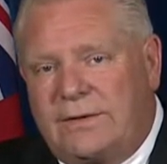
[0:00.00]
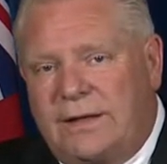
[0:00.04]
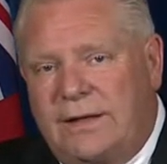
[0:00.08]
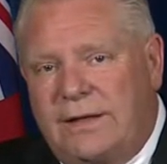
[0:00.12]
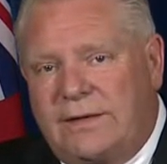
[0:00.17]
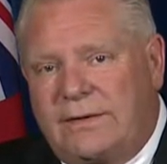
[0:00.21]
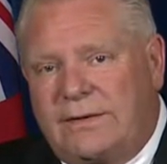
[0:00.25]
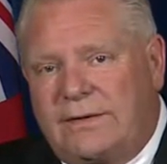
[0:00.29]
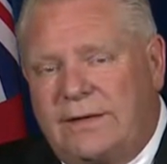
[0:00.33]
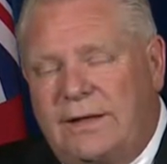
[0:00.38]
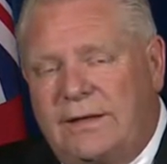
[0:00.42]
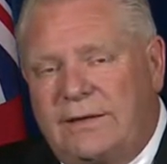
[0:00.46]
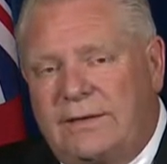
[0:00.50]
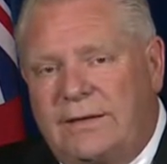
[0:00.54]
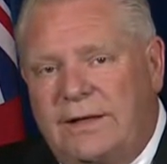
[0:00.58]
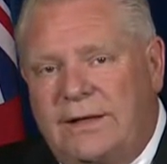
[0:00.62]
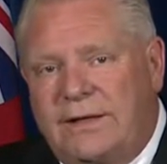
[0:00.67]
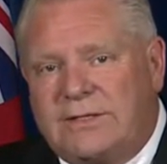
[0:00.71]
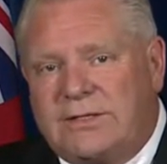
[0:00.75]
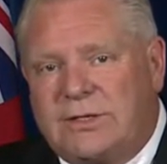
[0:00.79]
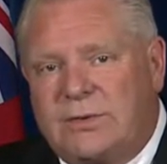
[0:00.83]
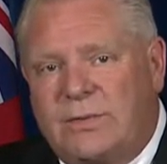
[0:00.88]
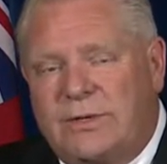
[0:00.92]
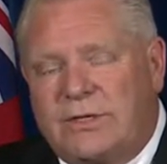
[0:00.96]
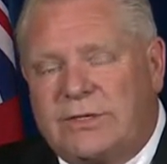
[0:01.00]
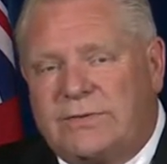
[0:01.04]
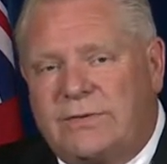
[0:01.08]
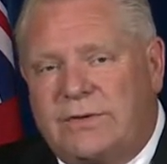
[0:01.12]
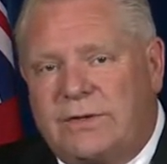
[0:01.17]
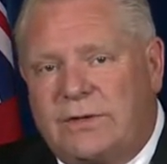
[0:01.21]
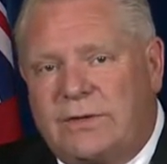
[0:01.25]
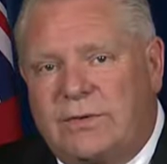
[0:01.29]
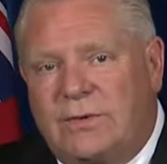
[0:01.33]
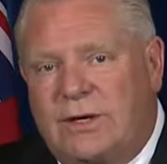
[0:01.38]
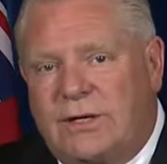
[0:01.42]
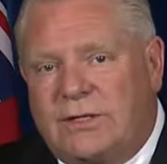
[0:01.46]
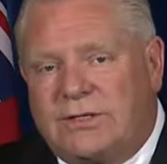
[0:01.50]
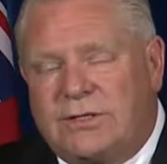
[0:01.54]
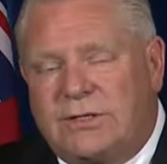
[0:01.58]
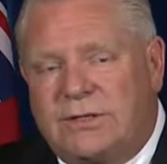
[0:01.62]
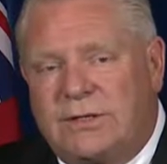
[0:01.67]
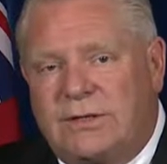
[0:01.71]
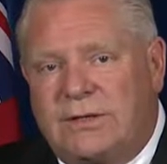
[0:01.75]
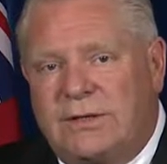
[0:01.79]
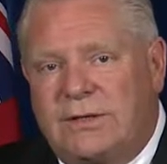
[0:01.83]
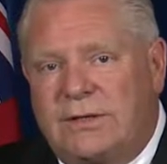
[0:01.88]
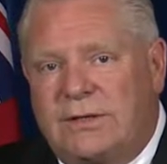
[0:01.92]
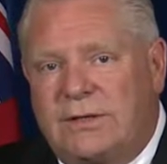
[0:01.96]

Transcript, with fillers: th thanks so much for the question.